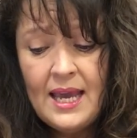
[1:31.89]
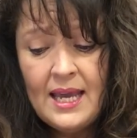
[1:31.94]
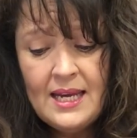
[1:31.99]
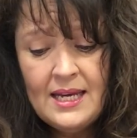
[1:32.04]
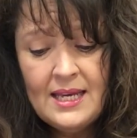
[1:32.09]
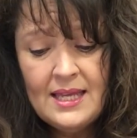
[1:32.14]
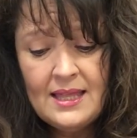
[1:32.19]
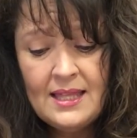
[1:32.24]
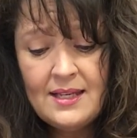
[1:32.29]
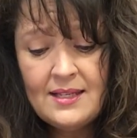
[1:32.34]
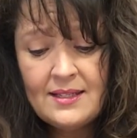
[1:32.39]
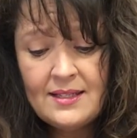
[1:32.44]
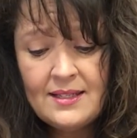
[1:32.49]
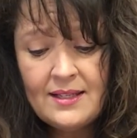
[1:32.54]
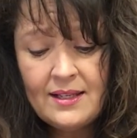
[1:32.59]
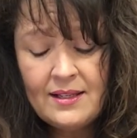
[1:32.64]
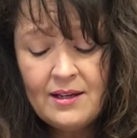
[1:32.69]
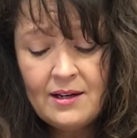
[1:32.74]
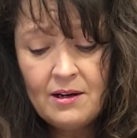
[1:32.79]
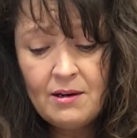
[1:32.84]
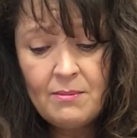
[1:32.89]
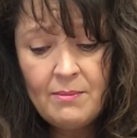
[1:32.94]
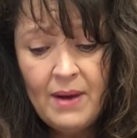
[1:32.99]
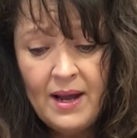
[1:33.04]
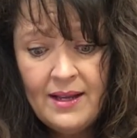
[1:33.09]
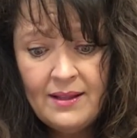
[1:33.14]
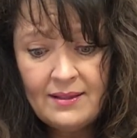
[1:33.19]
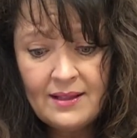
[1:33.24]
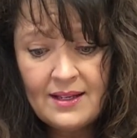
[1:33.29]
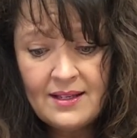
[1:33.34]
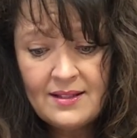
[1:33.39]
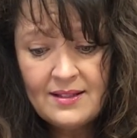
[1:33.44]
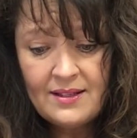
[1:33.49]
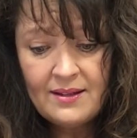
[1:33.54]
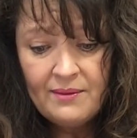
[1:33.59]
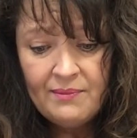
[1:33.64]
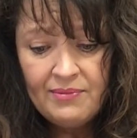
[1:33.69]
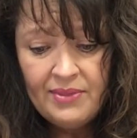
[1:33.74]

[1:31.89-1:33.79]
anything silly or mindless.